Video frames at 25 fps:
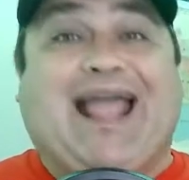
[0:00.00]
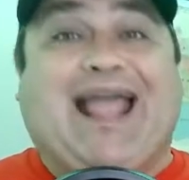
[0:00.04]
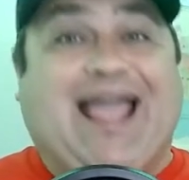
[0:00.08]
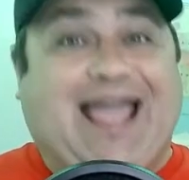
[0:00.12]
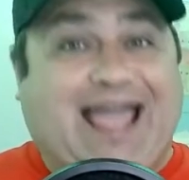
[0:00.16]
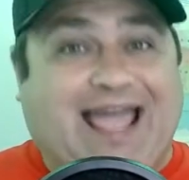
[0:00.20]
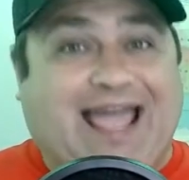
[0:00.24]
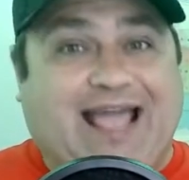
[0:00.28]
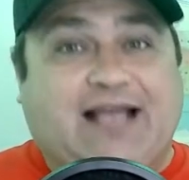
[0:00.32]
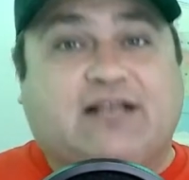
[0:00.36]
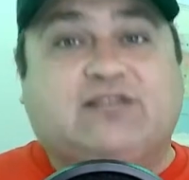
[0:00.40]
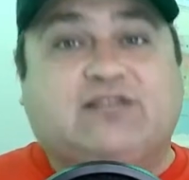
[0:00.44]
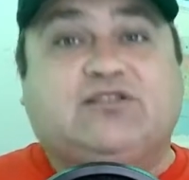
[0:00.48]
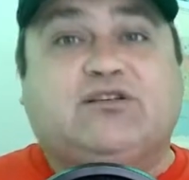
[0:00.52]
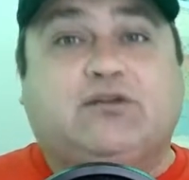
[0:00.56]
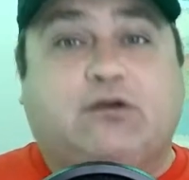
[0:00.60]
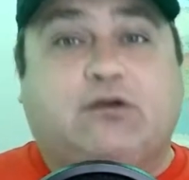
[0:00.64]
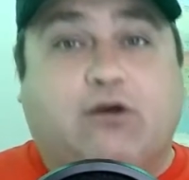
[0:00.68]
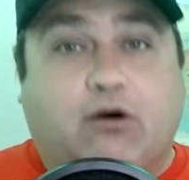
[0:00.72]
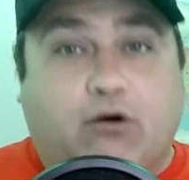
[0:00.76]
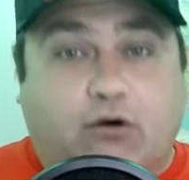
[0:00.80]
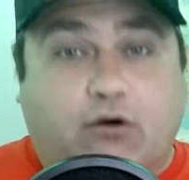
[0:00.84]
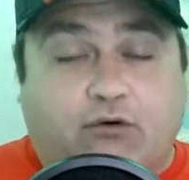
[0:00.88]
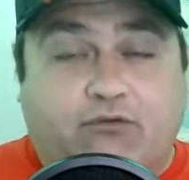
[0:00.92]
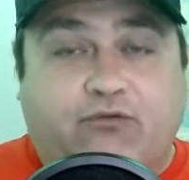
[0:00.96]

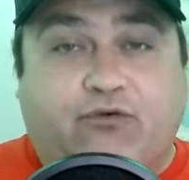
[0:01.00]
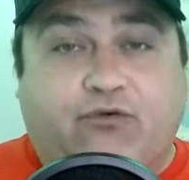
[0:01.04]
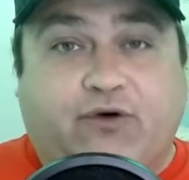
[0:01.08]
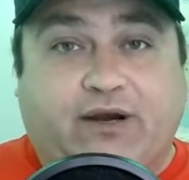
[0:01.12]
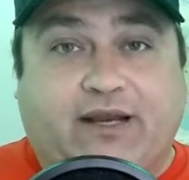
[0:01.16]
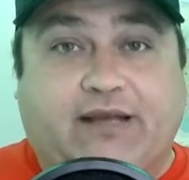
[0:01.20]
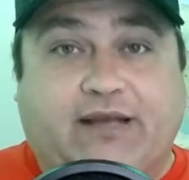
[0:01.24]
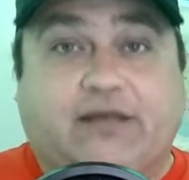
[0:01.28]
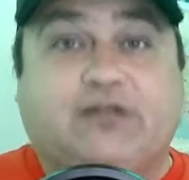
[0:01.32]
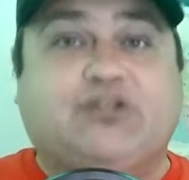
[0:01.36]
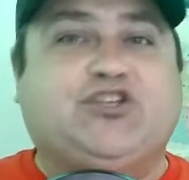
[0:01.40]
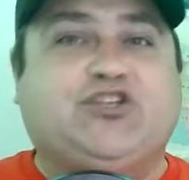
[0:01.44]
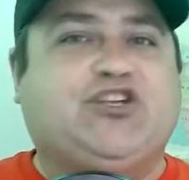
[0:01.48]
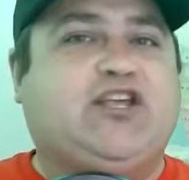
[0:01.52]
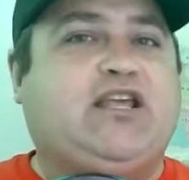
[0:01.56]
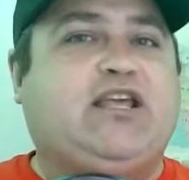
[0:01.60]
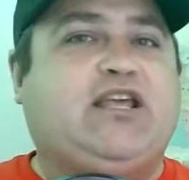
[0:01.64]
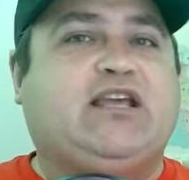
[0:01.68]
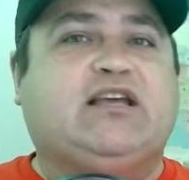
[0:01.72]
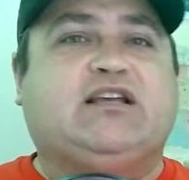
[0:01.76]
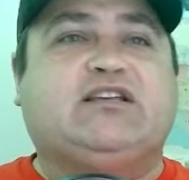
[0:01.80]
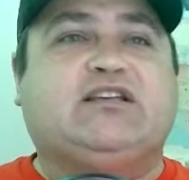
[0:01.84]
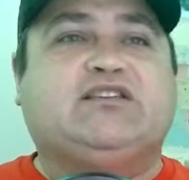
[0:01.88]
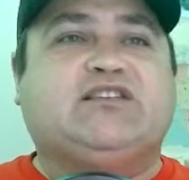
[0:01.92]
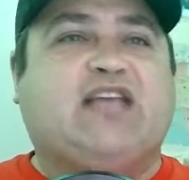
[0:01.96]
ex-girlfriend. She
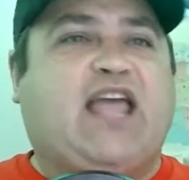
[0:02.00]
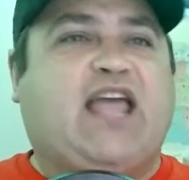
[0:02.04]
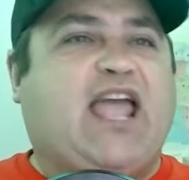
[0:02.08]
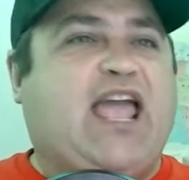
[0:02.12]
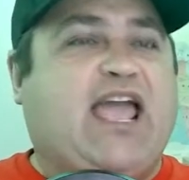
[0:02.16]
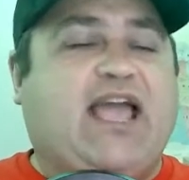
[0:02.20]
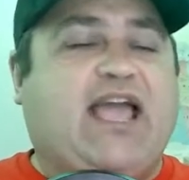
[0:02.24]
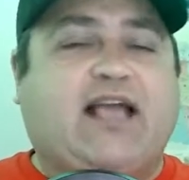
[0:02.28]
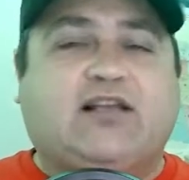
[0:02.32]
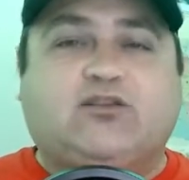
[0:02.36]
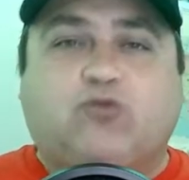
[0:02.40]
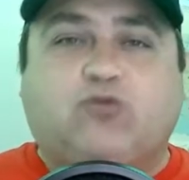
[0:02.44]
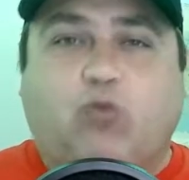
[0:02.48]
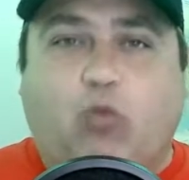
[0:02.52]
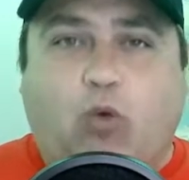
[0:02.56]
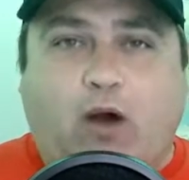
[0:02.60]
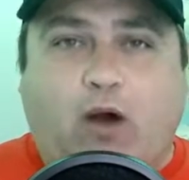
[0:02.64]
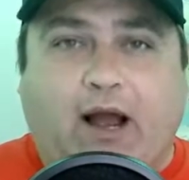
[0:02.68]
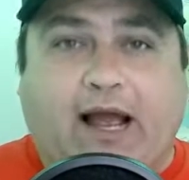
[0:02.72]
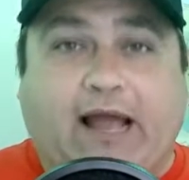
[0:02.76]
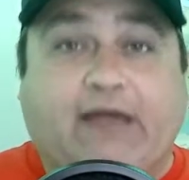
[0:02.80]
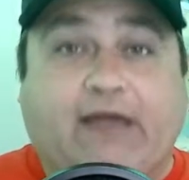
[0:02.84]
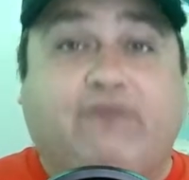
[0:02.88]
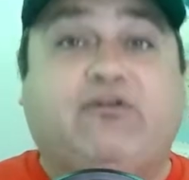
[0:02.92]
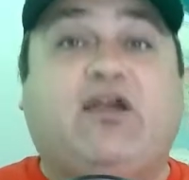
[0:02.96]
is
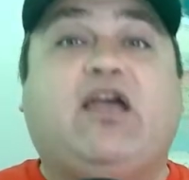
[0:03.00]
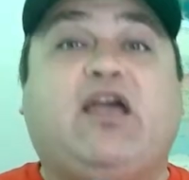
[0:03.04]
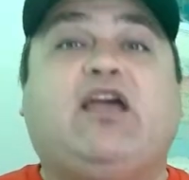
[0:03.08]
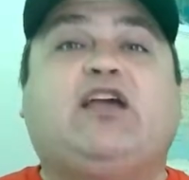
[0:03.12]
ex-wife.